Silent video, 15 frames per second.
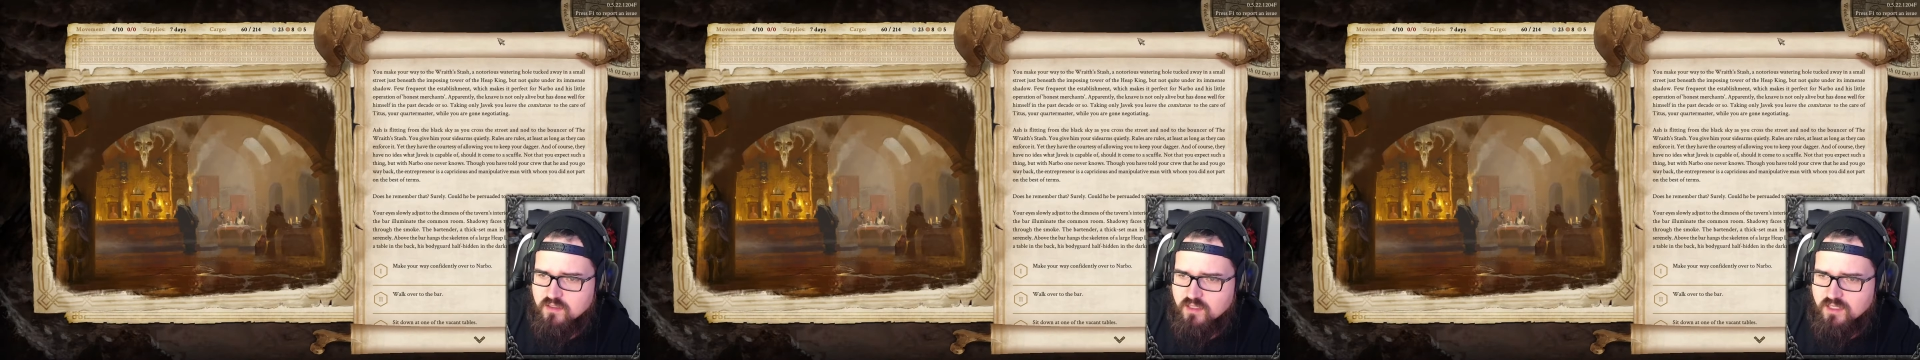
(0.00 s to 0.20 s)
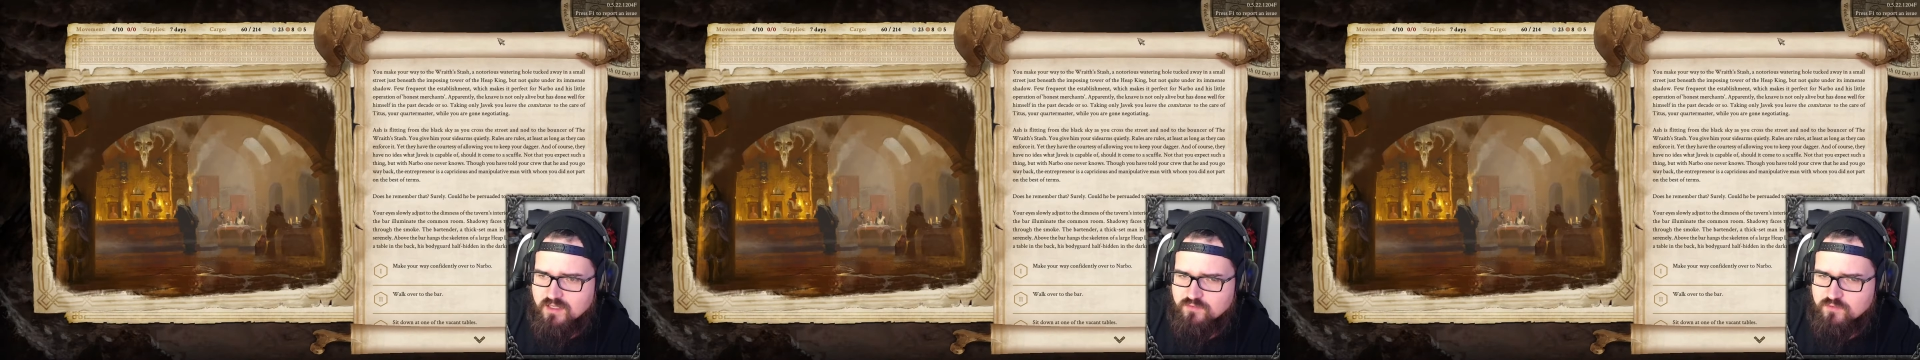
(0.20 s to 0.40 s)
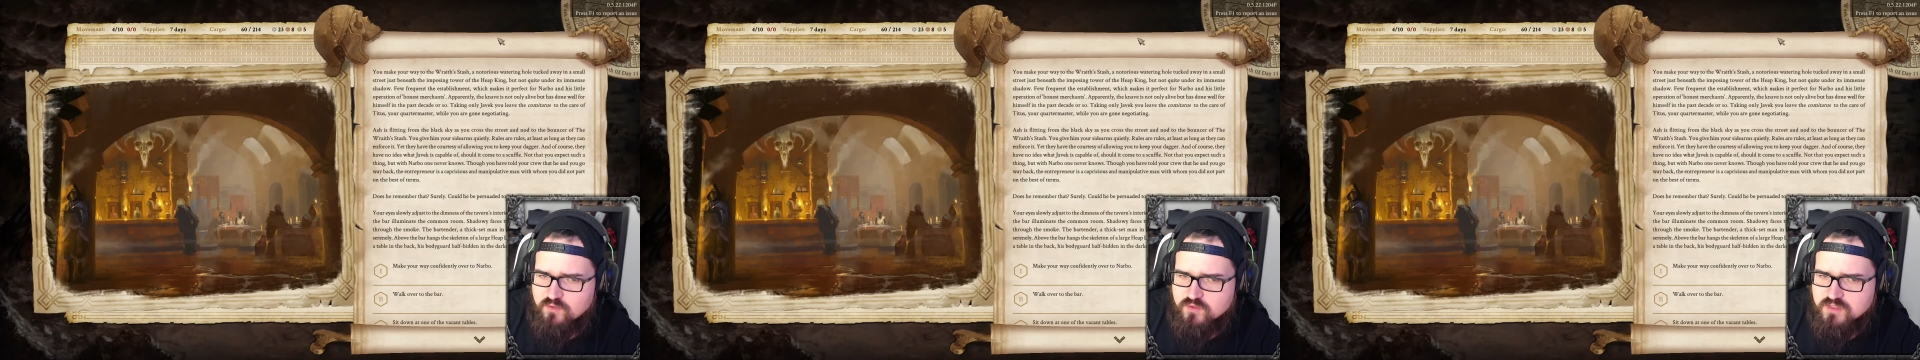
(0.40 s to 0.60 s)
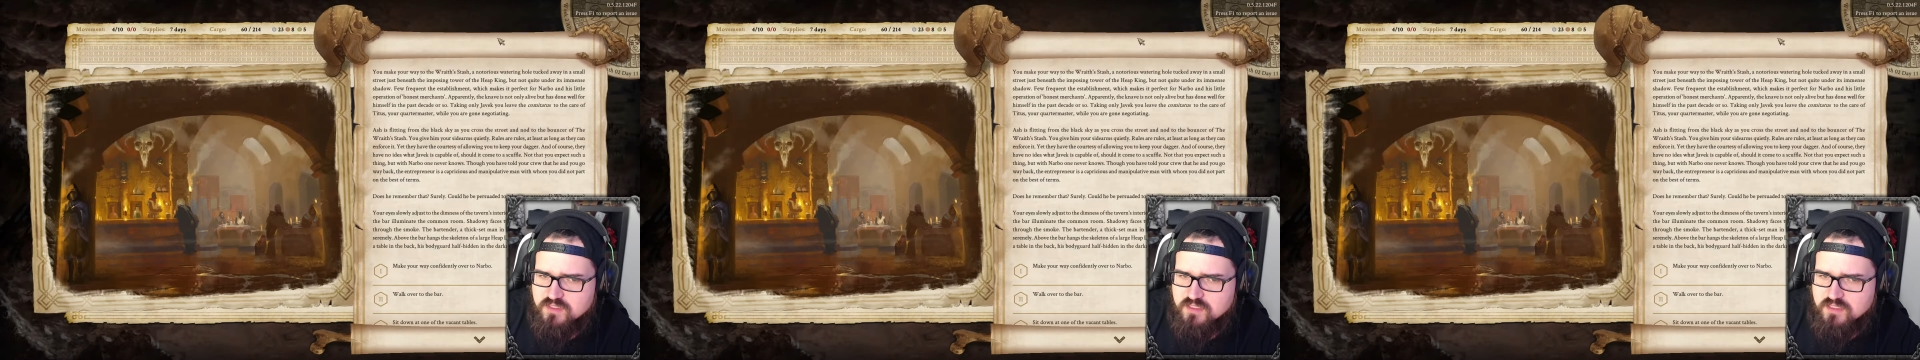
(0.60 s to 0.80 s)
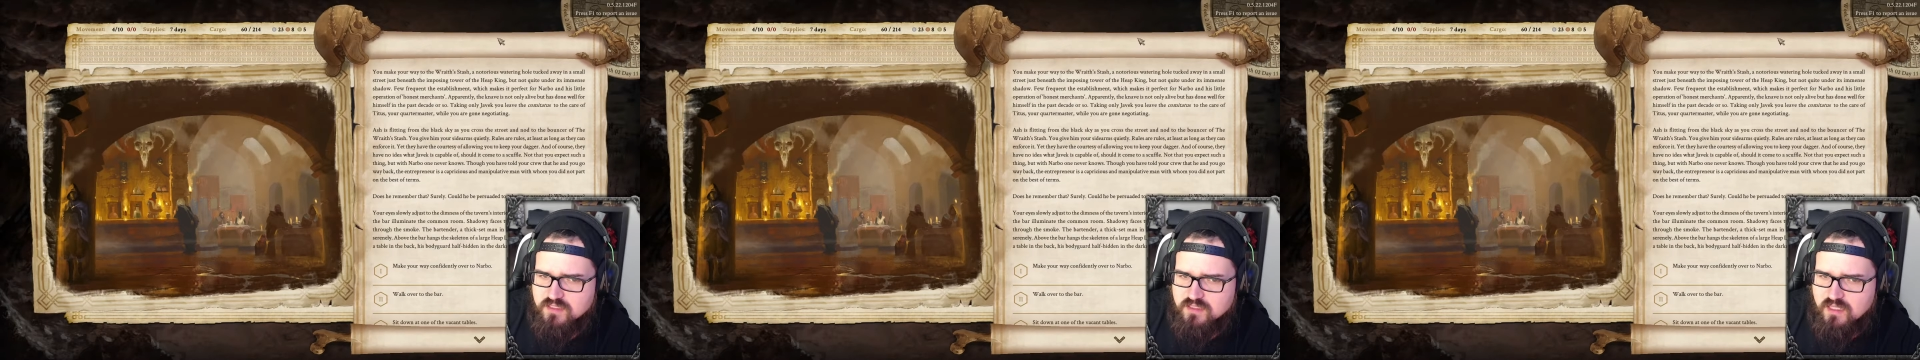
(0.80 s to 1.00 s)
And of course,
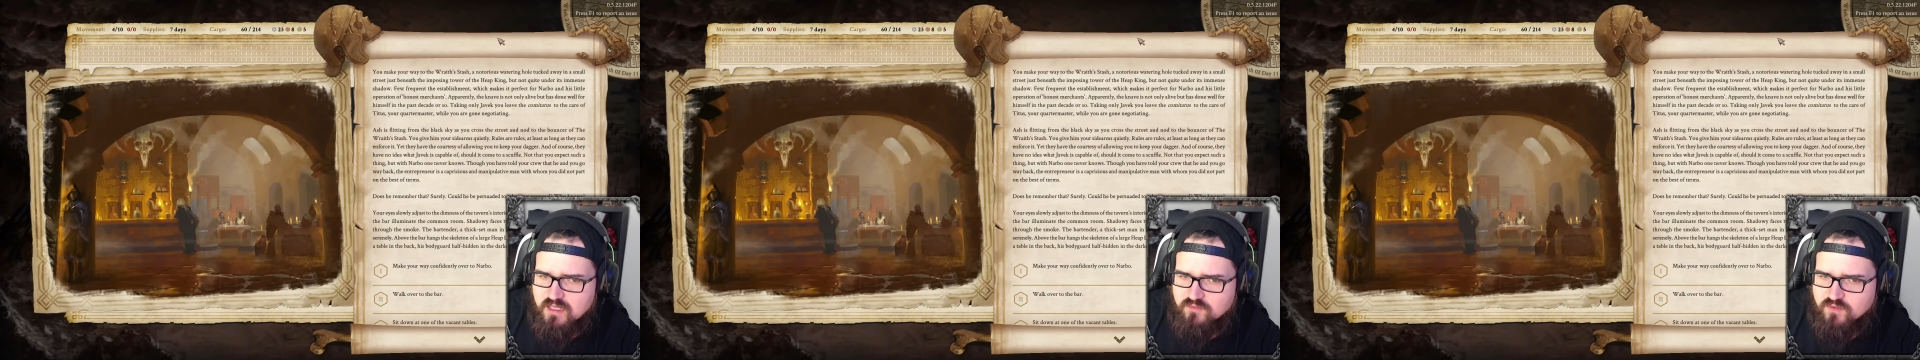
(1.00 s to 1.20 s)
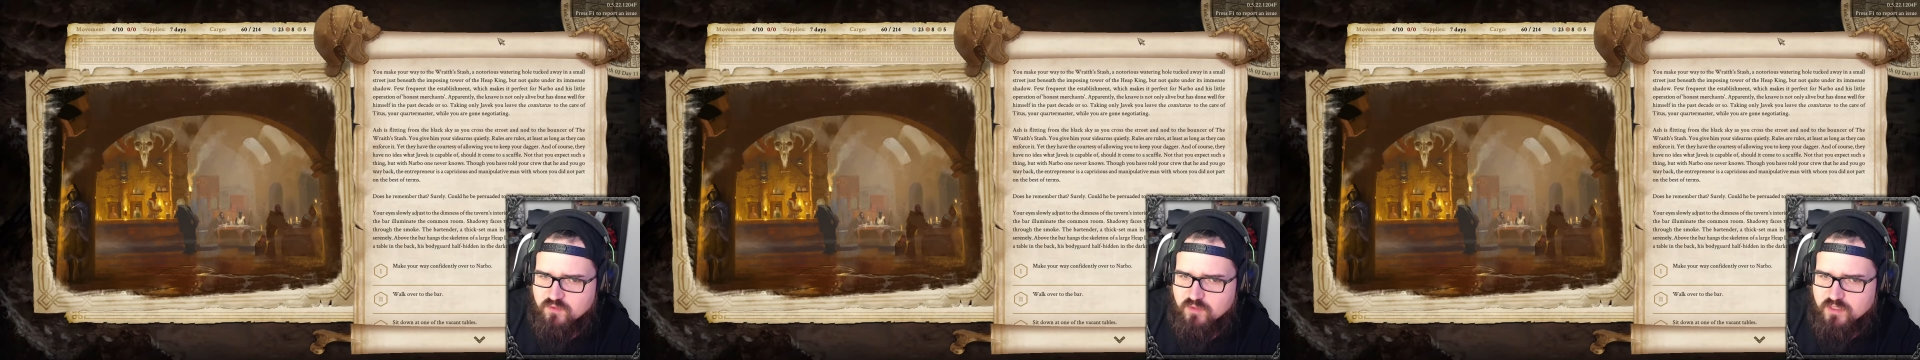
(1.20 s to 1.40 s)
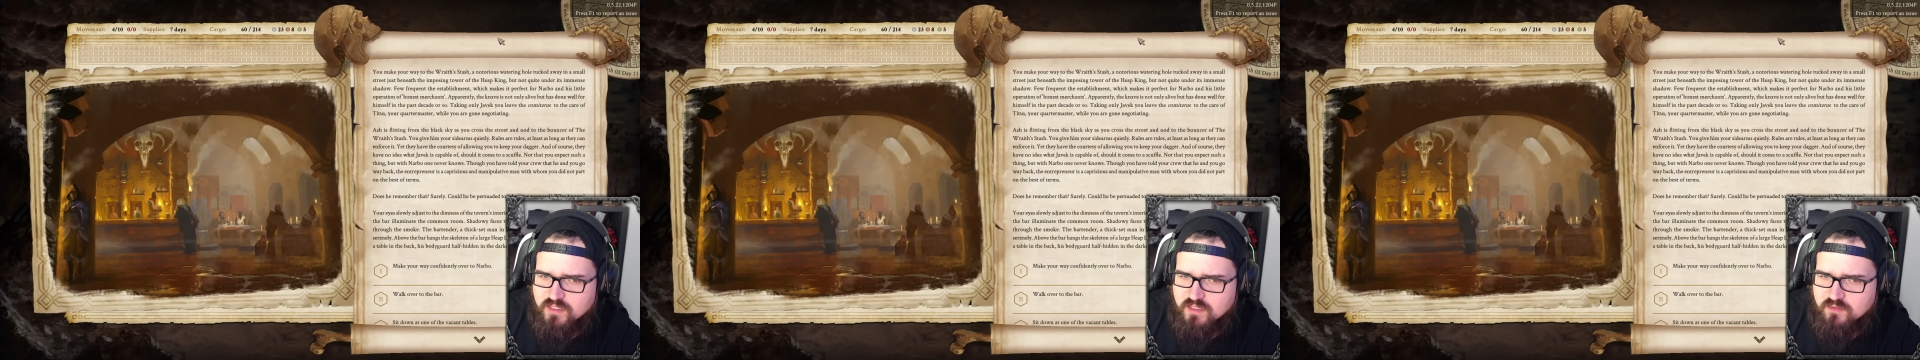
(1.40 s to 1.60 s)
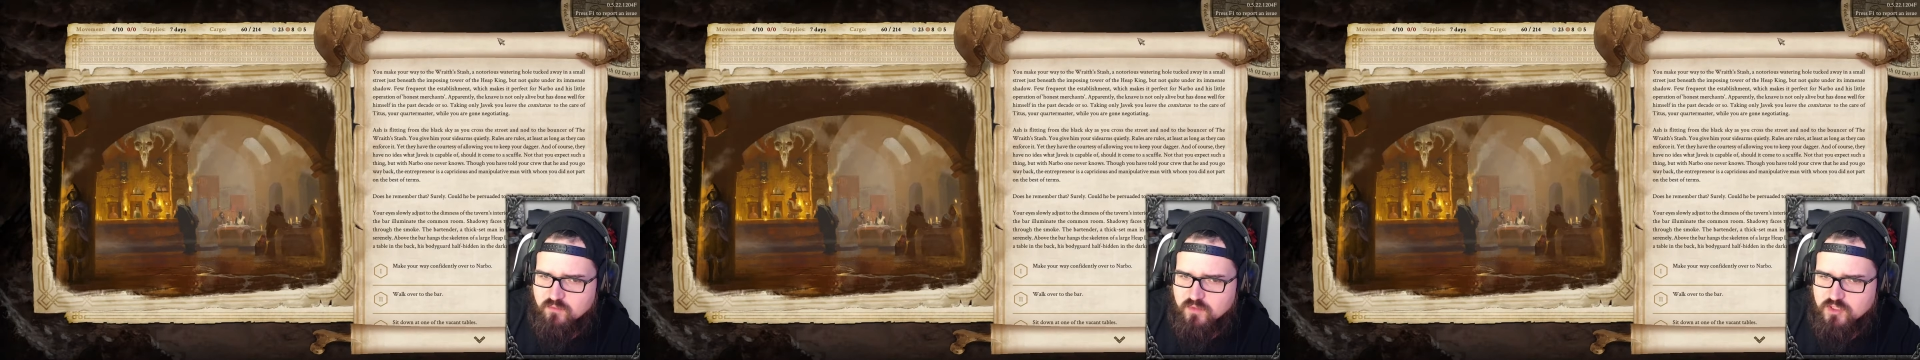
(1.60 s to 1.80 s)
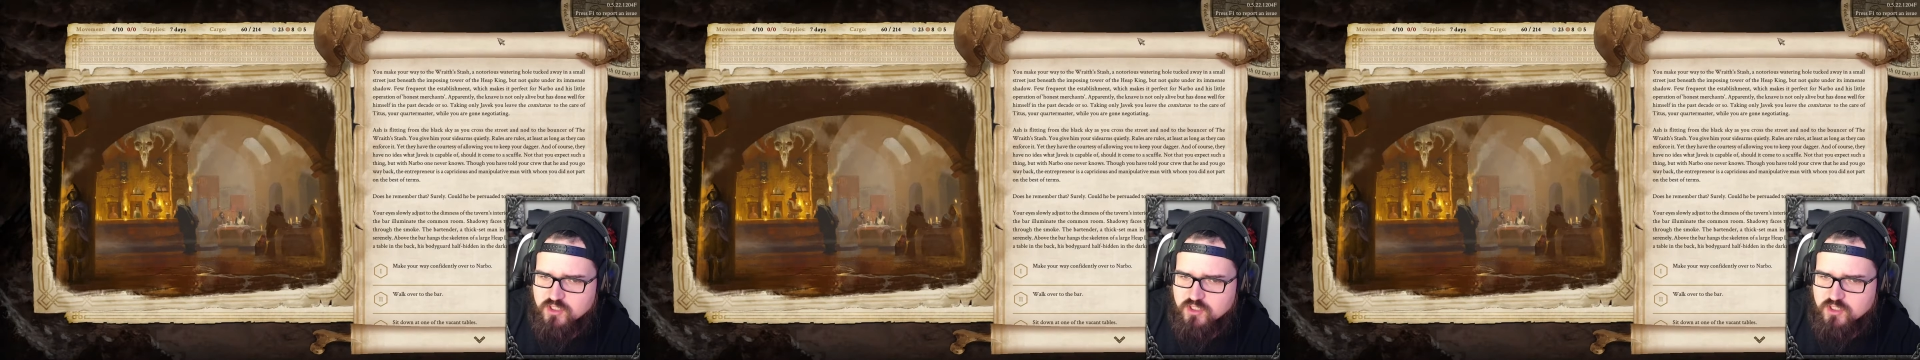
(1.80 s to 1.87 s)
they have no idea what